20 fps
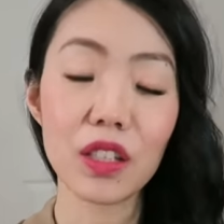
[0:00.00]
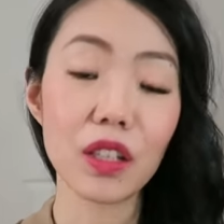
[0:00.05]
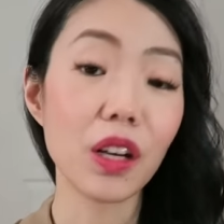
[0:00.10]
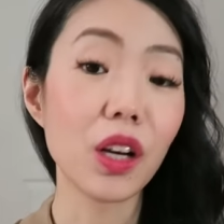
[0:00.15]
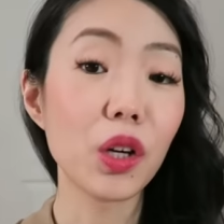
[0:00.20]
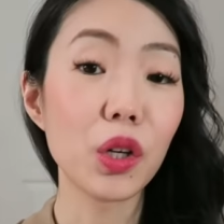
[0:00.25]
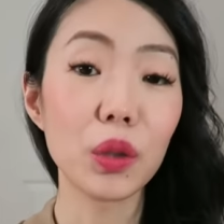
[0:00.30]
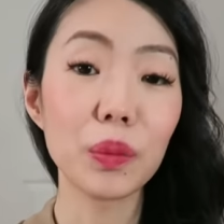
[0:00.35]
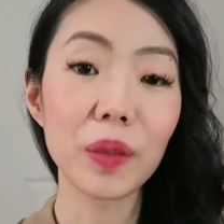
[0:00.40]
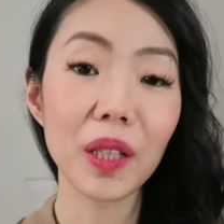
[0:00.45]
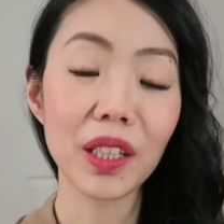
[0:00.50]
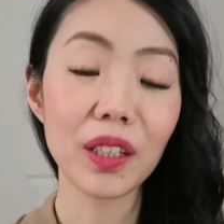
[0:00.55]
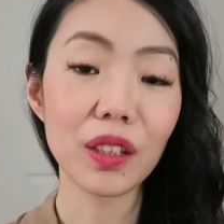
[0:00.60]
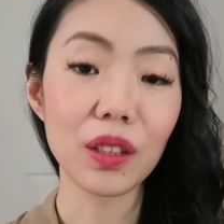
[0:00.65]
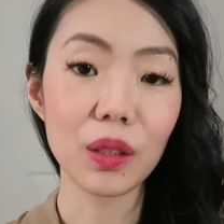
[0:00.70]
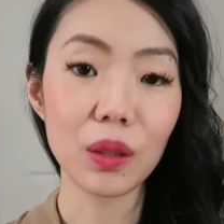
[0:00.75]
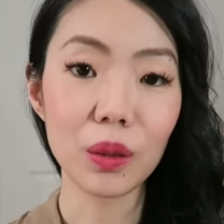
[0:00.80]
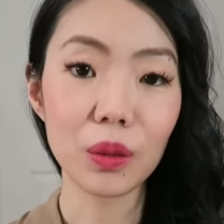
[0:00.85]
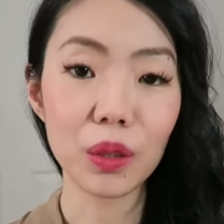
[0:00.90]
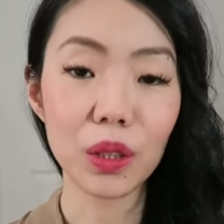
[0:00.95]
So I hope that
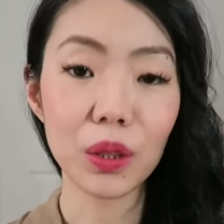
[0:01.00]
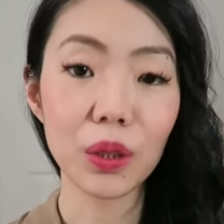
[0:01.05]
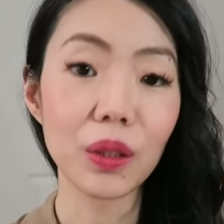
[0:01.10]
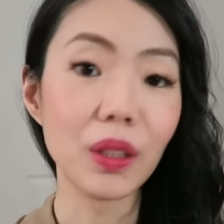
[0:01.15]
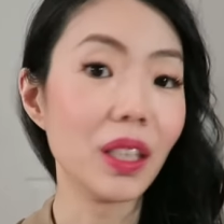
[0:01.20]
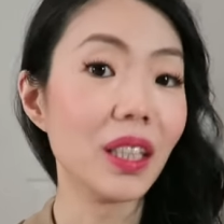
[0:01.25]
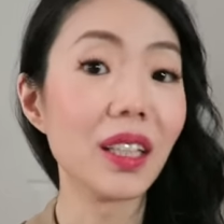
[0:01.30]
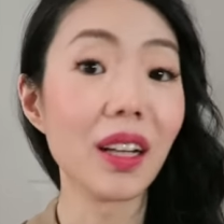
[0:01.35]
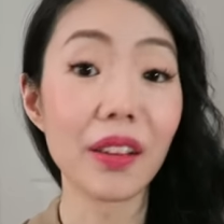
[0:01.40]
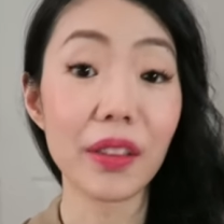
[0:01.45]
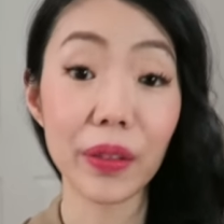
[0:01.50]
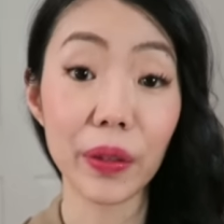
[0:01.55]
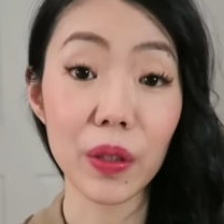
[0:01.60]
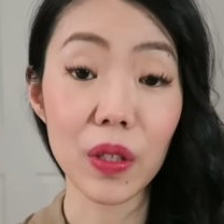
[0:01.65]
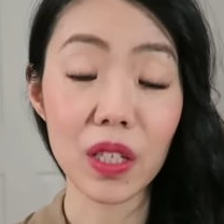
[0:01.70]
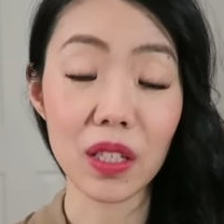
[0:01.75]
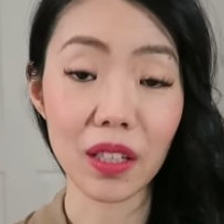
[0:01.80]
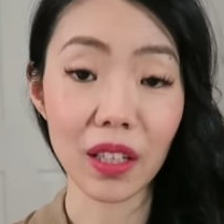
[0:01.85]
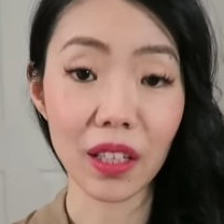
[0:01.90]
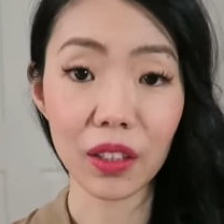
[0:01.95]
you tune in on
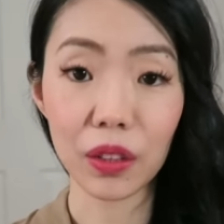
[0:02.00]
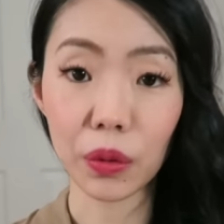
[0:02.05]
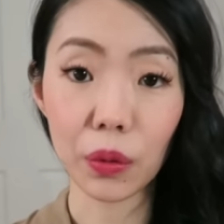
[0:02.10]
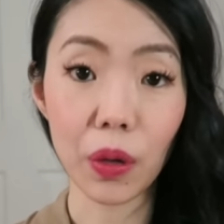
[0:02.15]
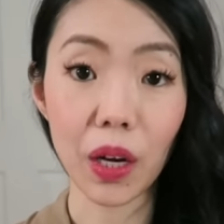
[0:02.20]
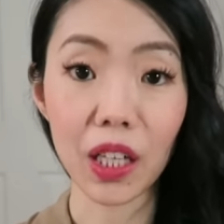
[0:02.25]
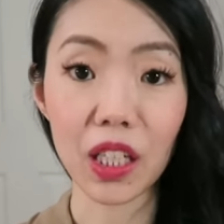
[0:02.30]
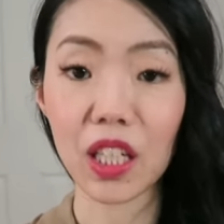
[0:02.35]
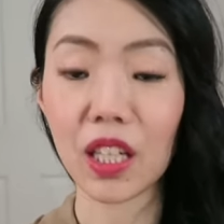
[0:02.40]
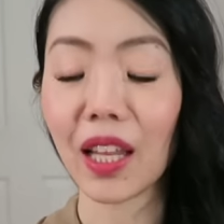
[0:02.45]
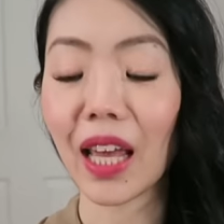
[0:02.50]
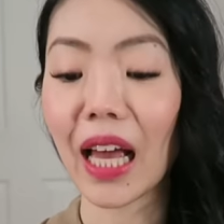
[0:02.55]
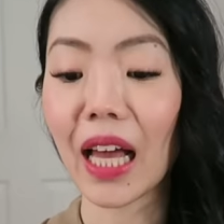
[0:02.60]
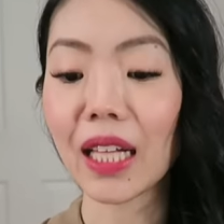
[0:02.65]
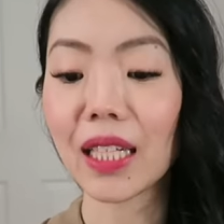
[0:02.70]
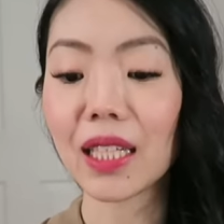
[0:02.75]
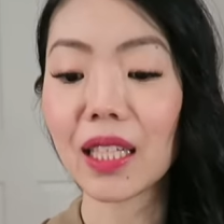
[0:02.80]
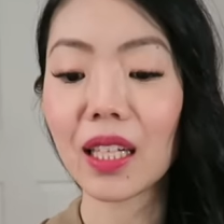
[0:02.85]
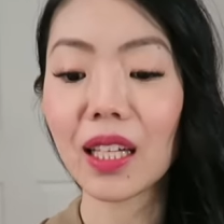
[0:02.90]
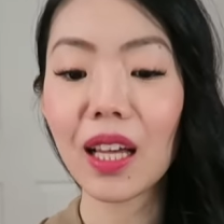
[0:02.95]
Thursday to watch
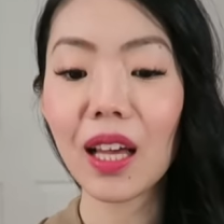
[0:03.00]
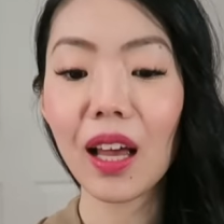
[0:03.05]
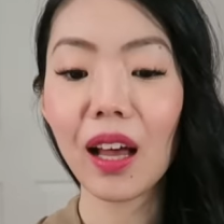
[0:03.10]
that.